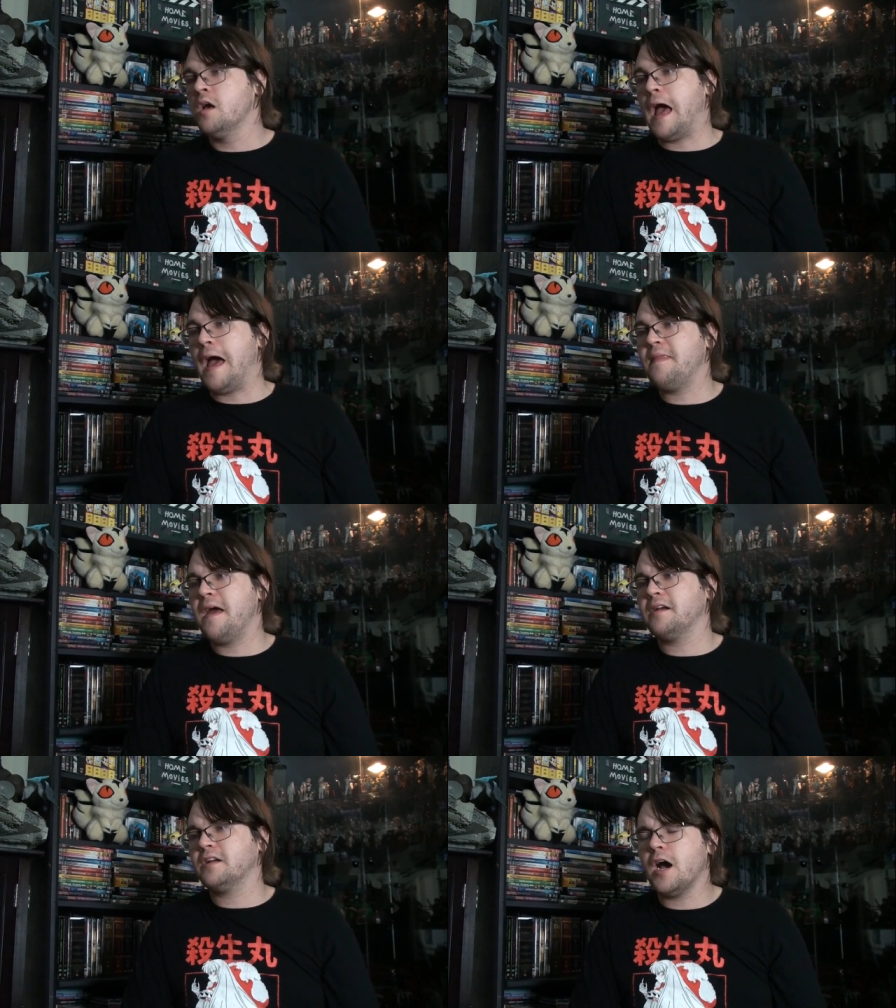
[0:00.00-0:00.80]
And
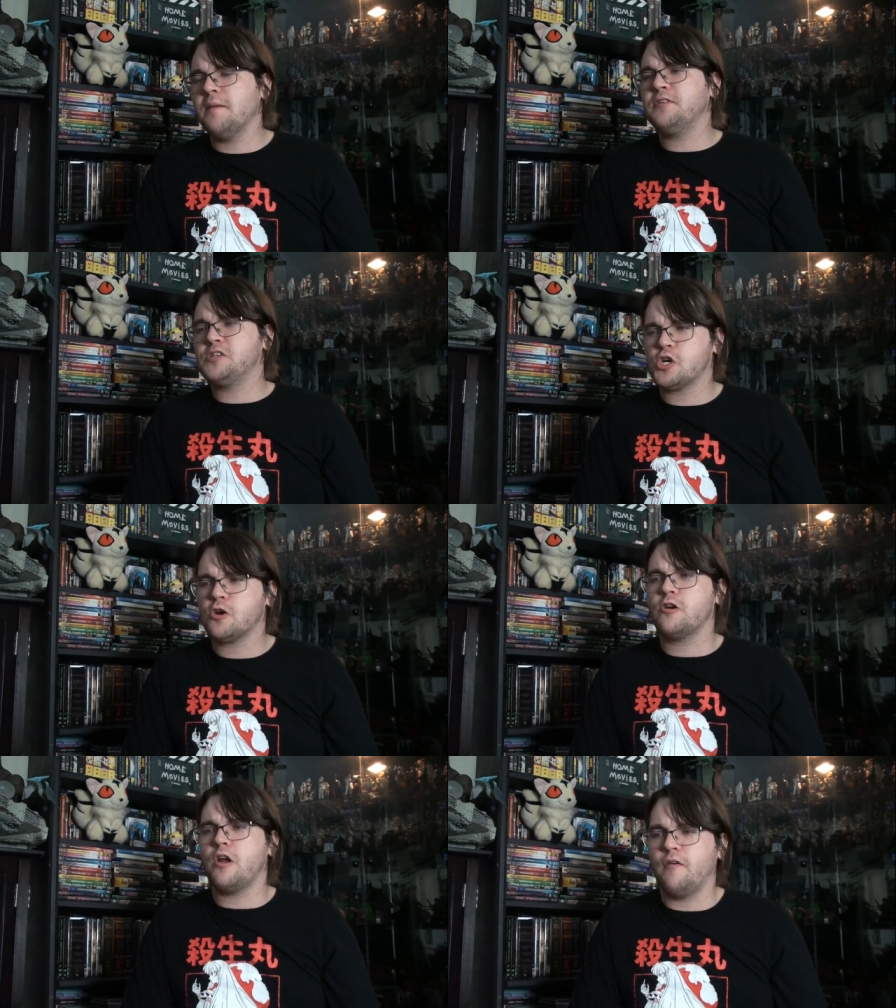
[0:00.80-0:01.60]
then come the
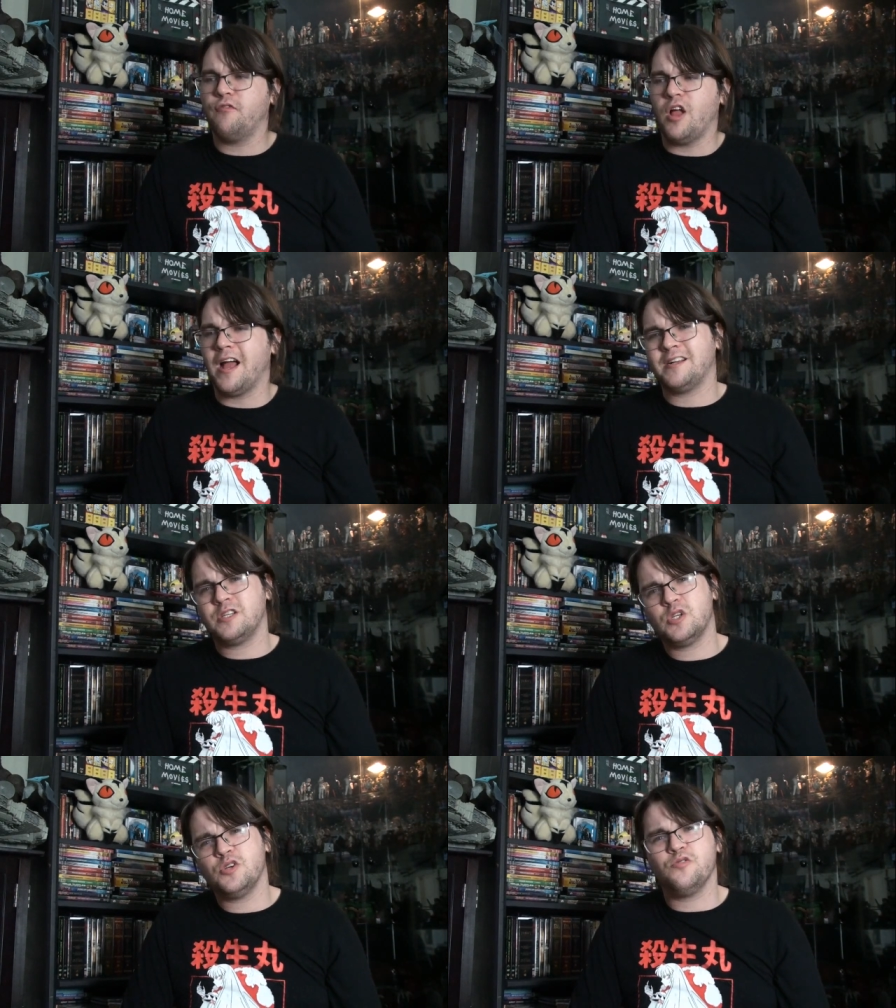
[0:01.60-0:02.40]
turn of like
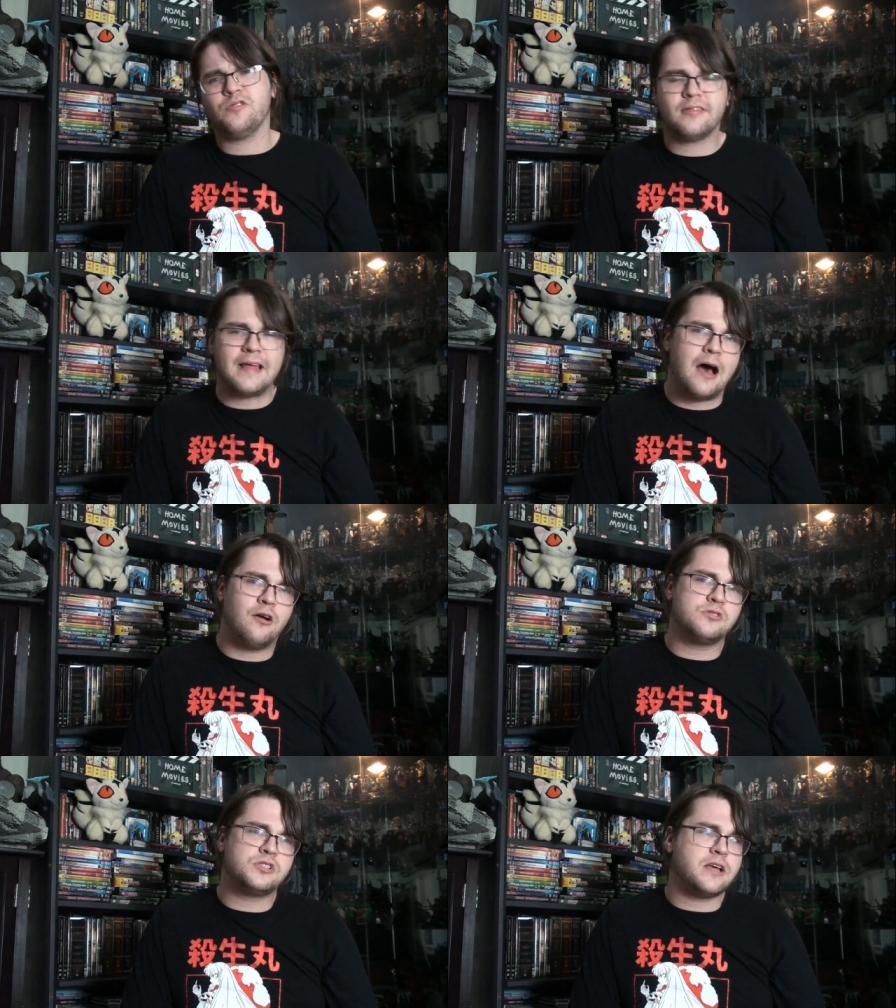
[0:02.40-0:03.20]

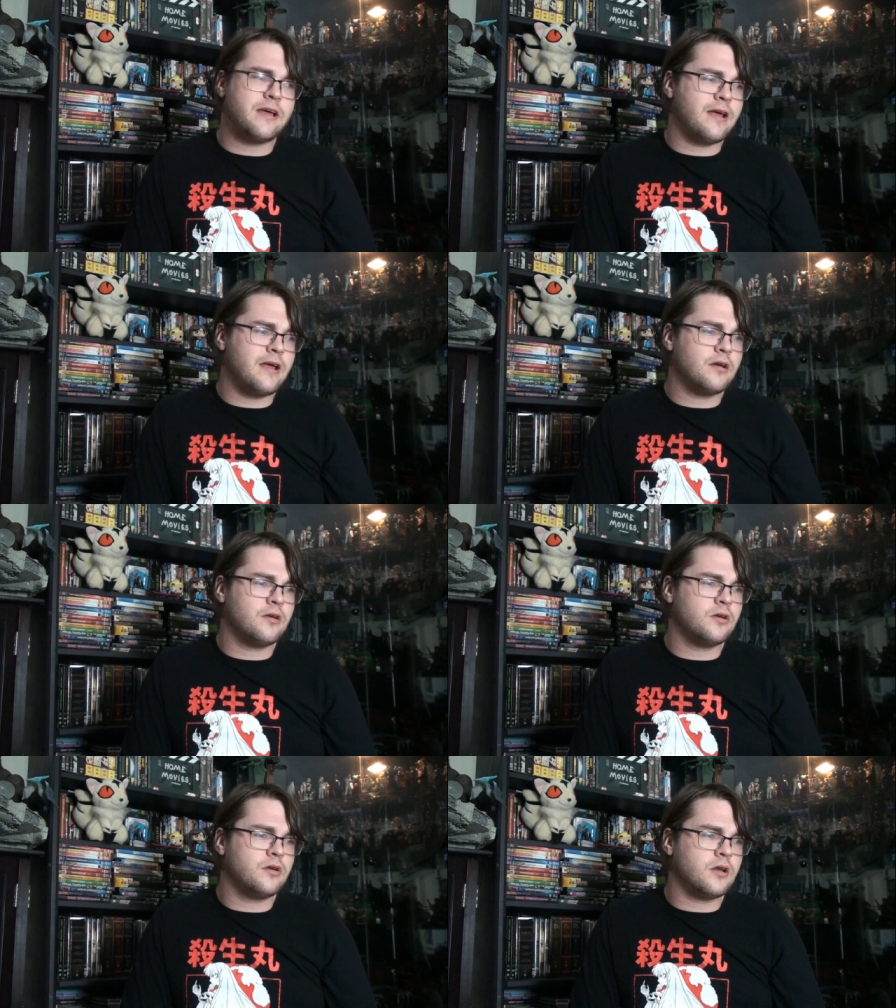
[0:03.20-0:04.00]

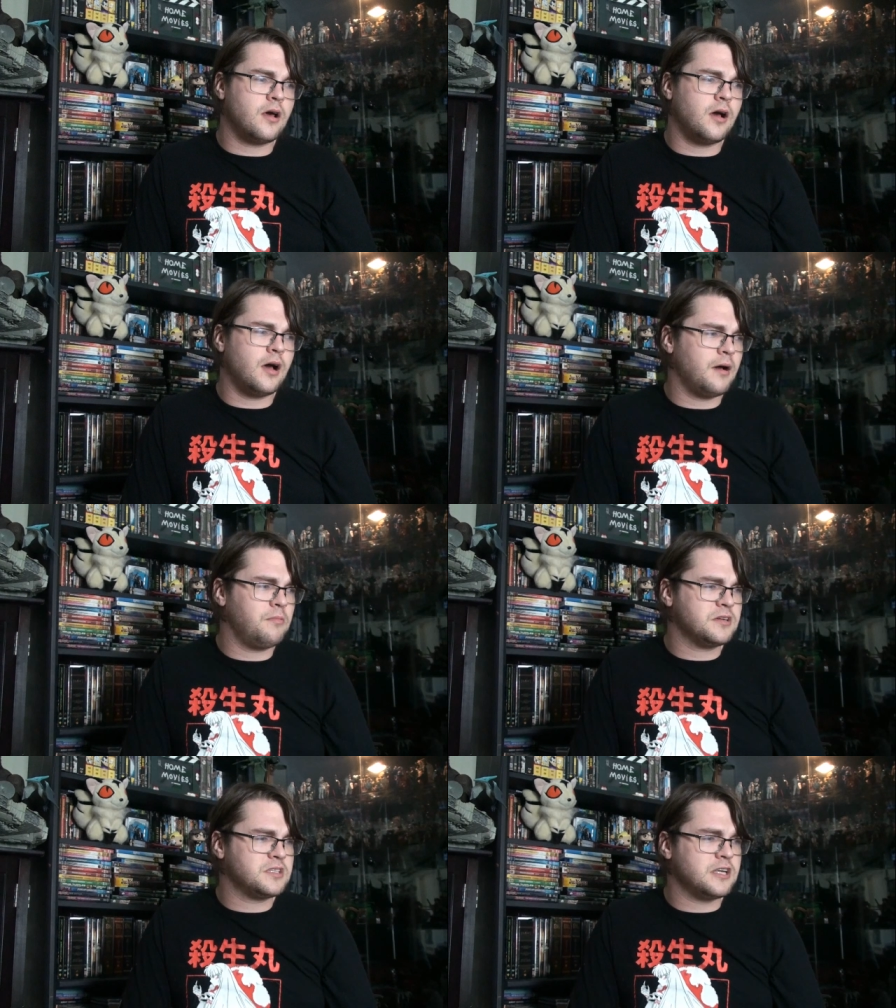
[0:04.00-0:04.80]
2000, uh, I
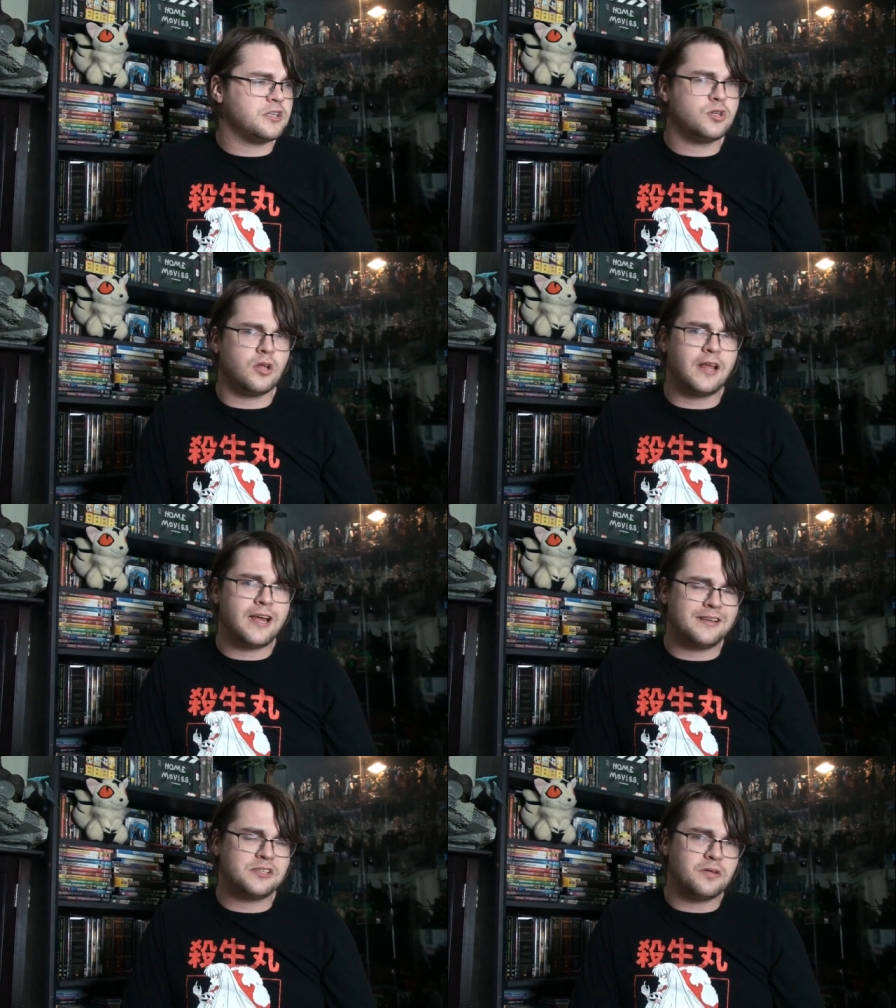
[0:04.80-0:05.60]
want to say t-
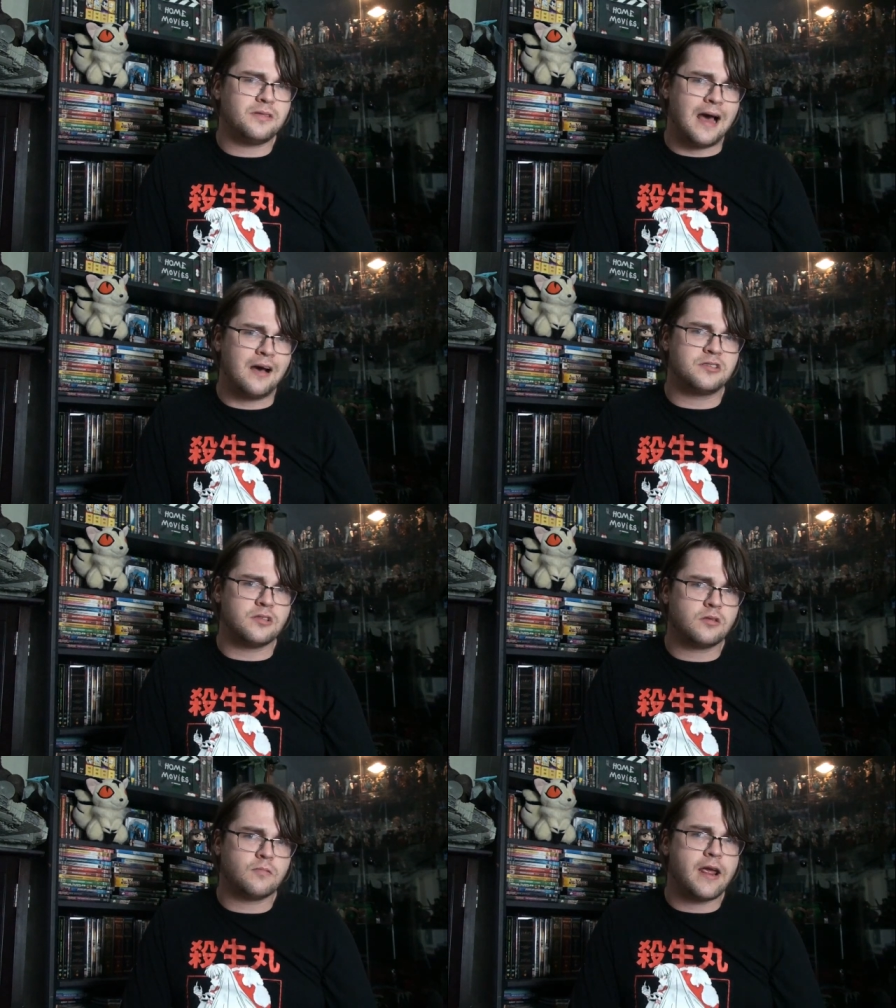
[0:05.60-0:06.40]
late
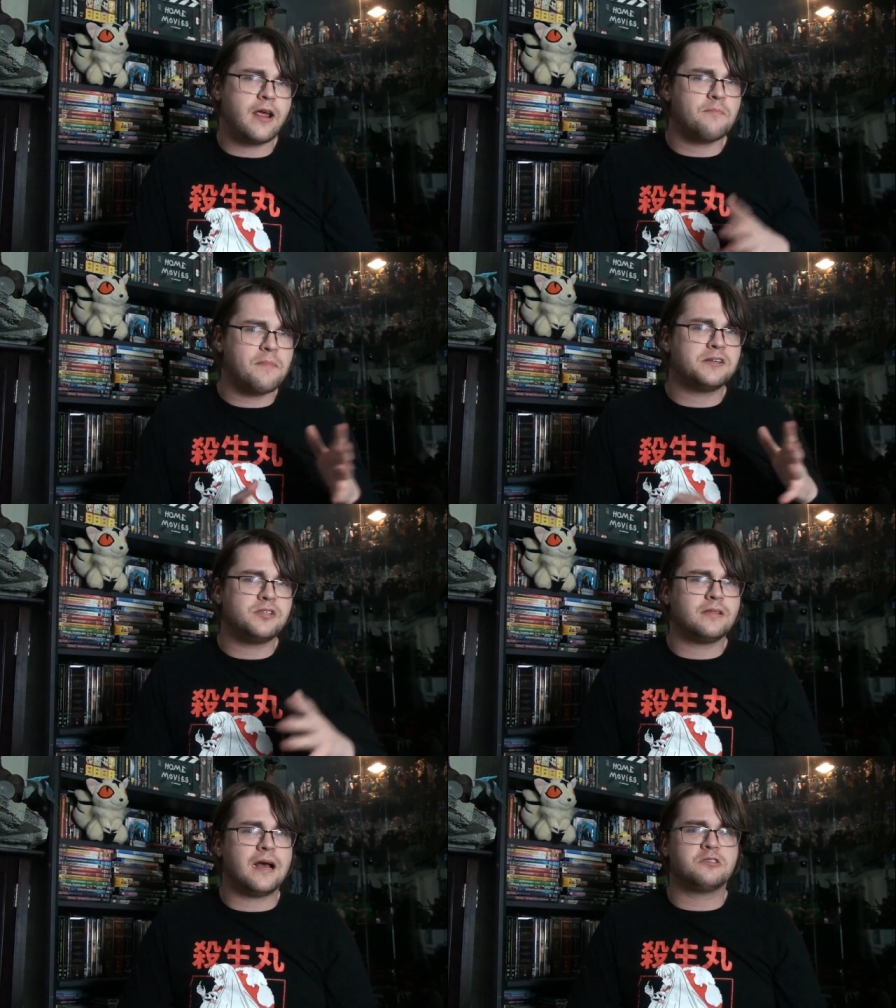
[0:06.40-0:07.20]
2003, mid
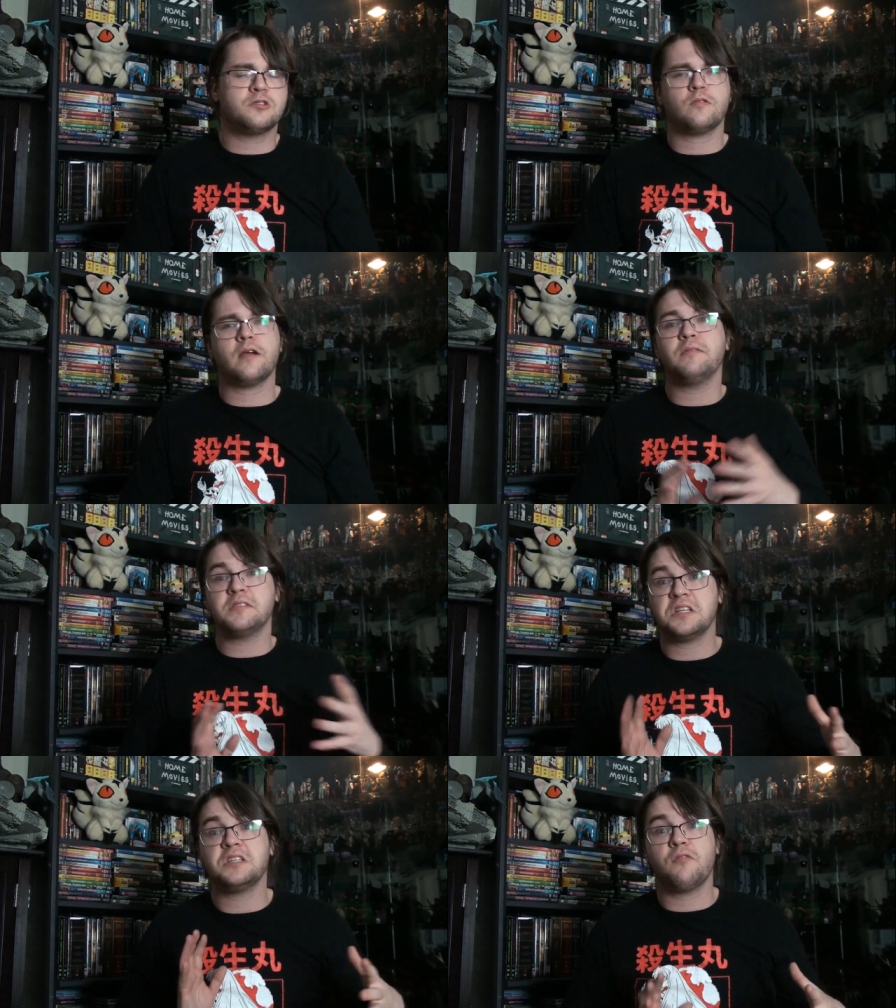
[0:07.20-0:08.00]
2003, when
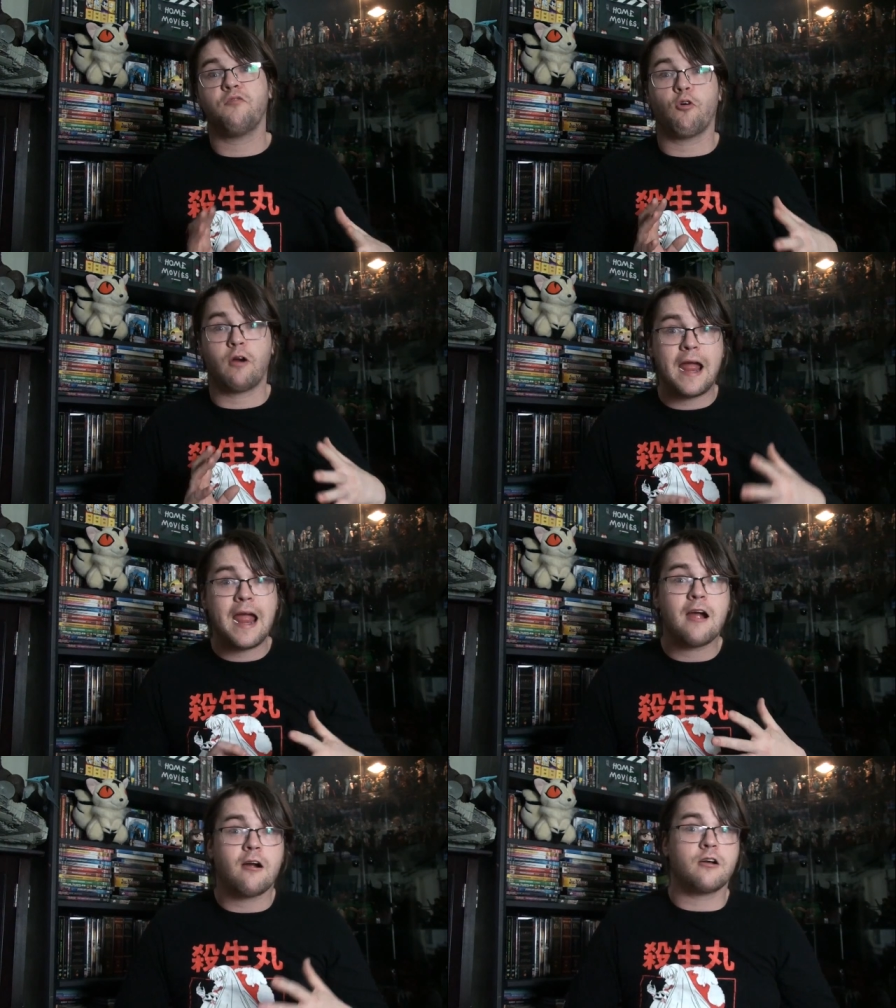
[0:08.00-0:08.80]
season four
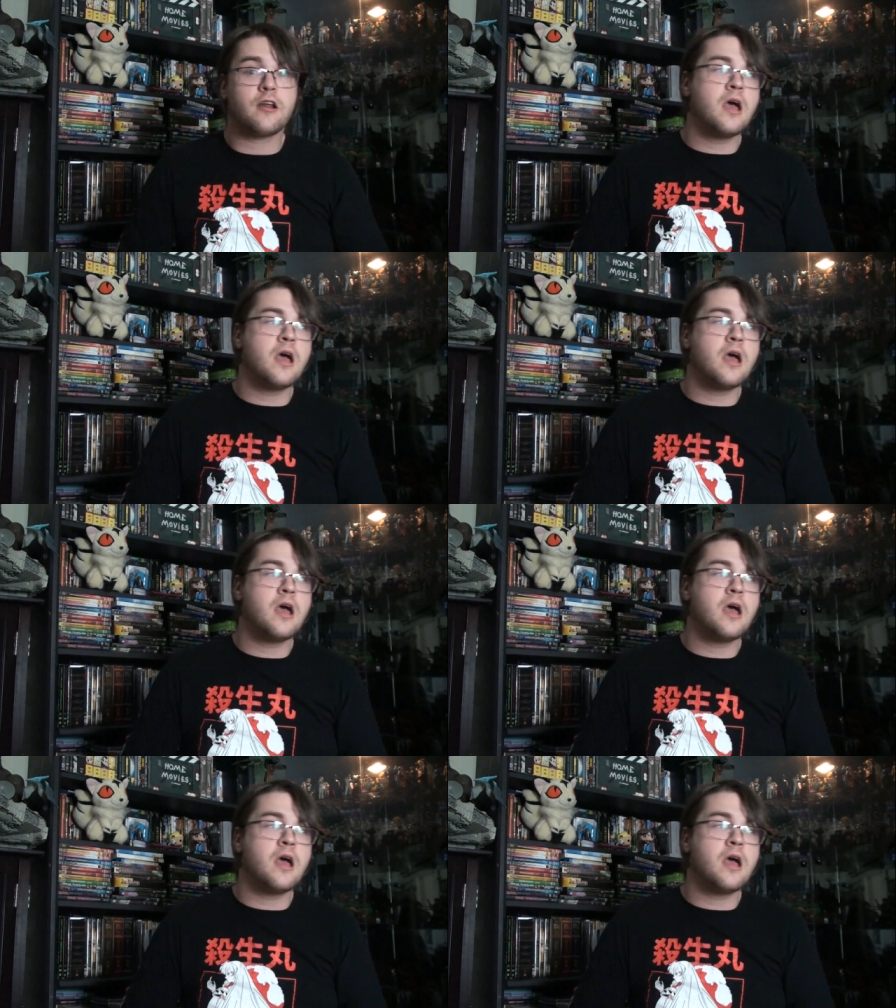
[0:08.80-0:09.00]
aired,